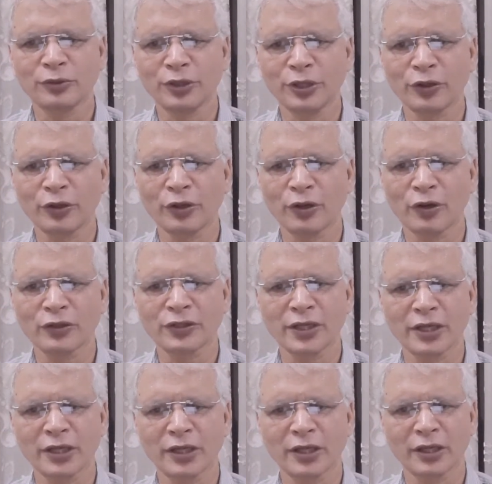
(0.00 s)

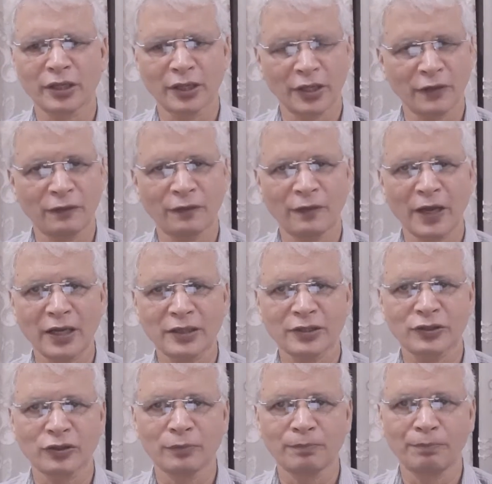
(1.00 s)
neurotoxic
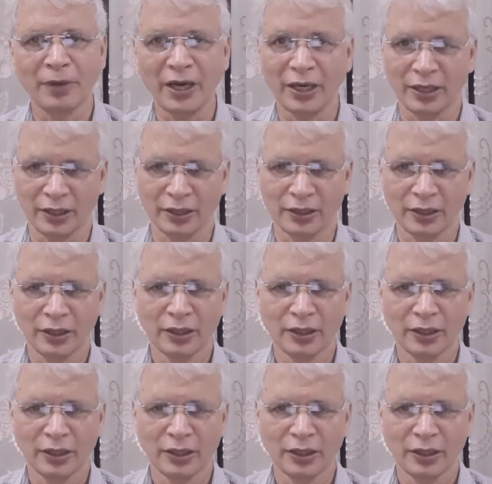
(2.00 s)
effects on brain,